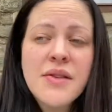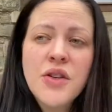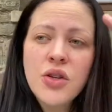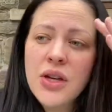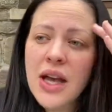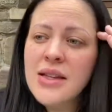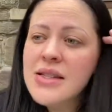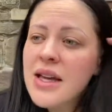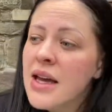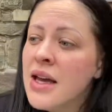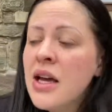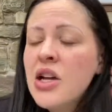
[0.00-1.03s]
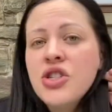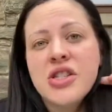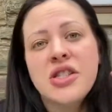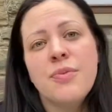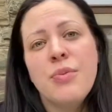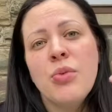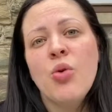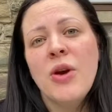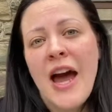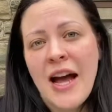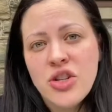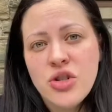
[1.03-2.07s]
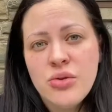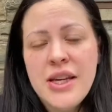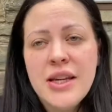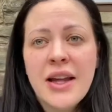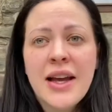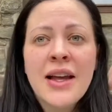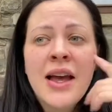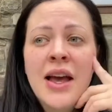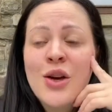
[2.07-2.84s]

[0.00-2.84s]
if you look into it, just to promote natural healing.